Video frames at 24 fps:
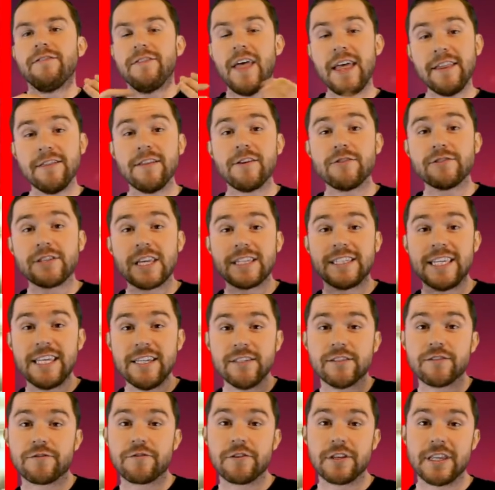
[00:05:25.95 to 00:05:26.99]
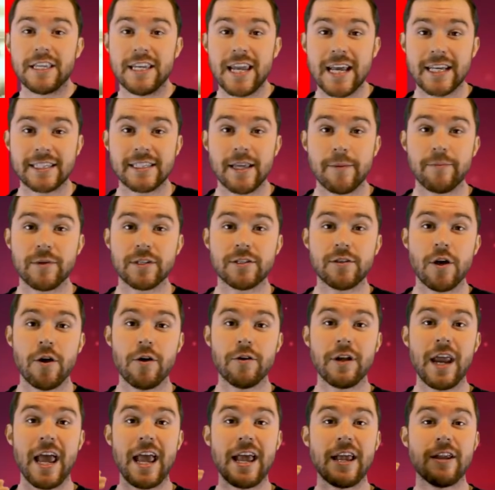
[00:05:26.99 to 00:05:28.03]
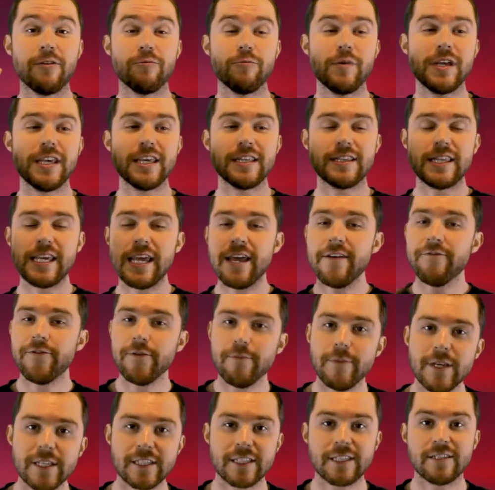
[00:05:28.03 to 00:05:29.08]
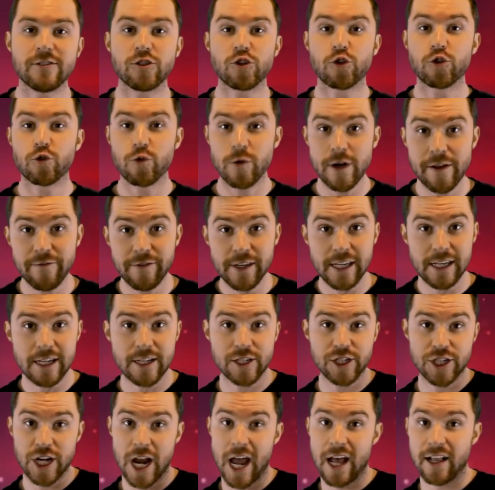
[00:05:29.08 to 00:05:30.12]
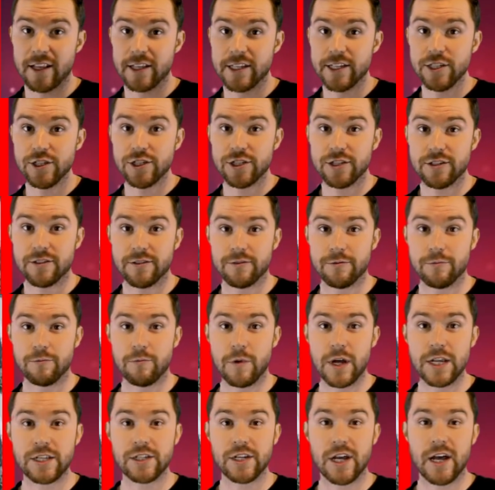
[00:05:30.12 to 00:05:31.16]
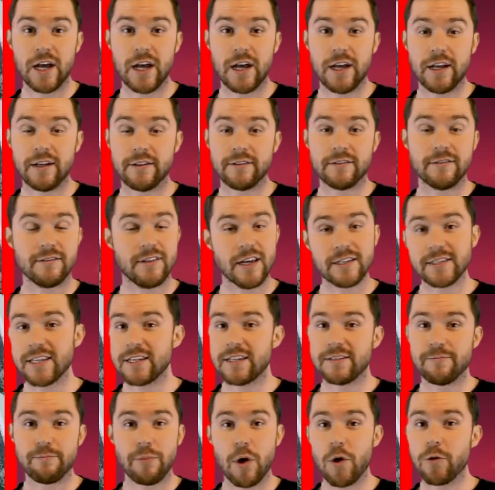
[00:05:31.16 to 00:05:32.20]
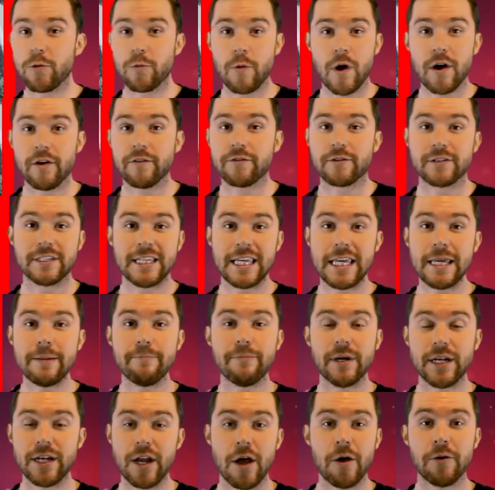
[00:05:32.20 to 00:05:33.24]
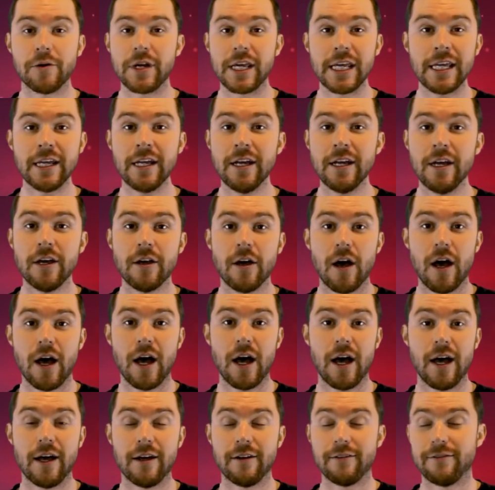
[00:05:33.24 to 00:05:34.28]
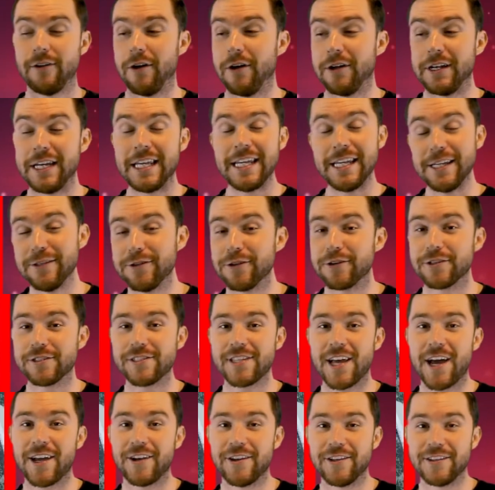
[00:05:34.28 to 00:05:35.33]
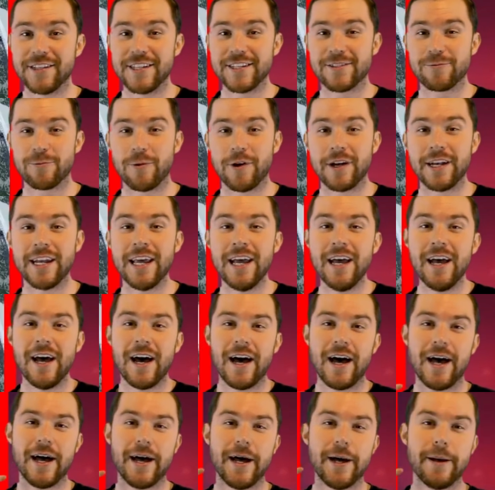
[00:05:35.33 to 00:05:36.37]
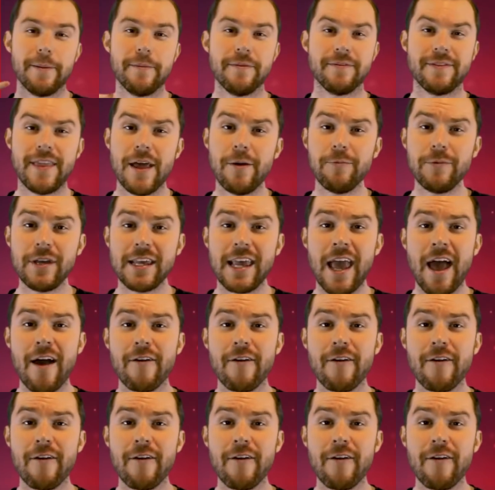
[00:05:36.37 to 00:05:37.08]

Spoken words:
Then there's a teaser for the next episode, and we get the infamous trivia challenge, which doesn't bode well for Team Benoni on either side on this one. Then we